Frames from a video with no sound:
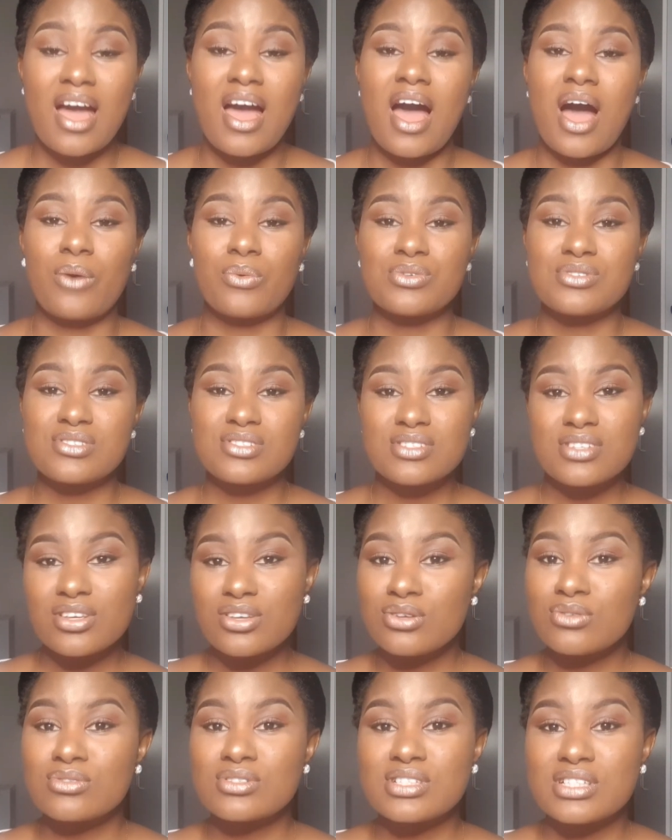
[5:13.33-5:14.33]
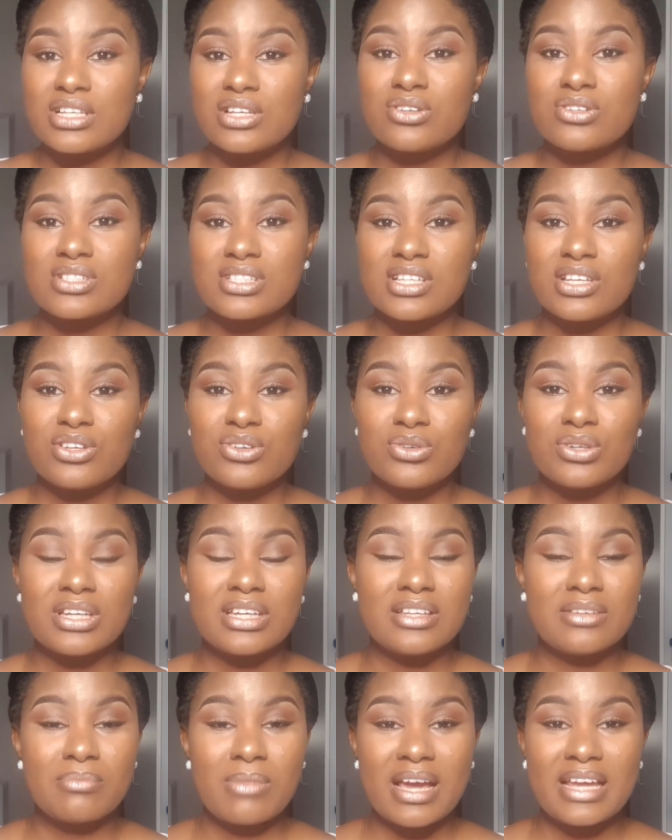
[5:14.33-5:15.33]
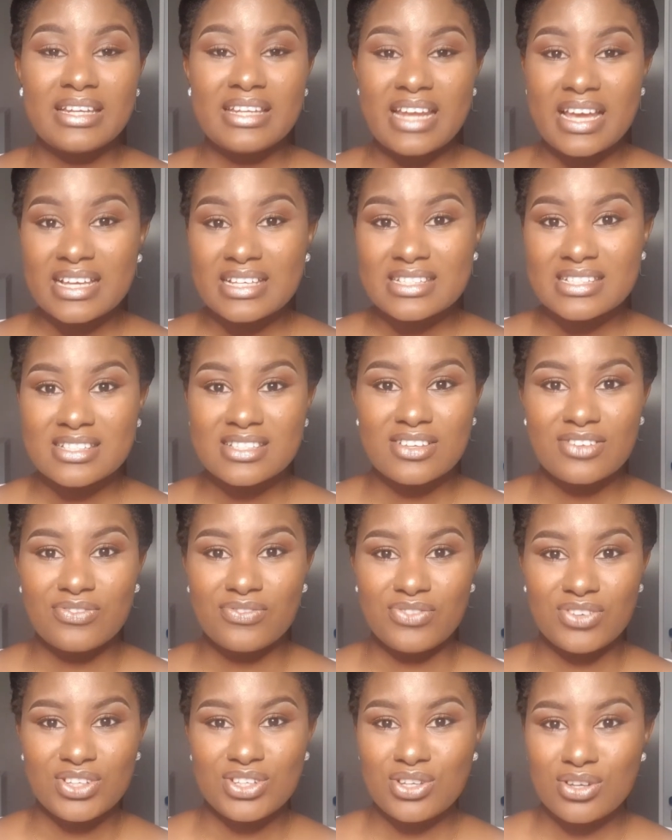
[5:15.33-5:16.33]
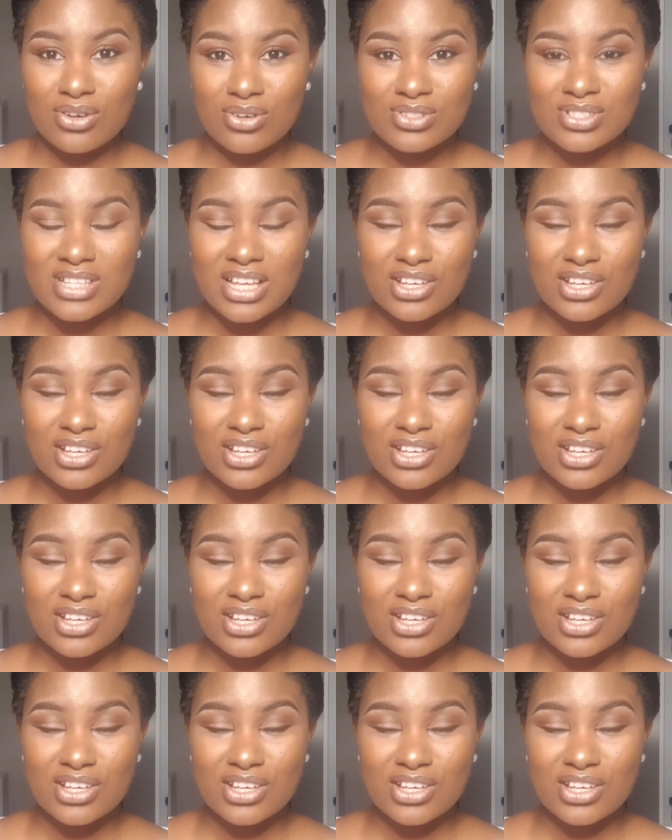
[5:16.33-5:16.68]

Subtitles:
I will see you in my next videos.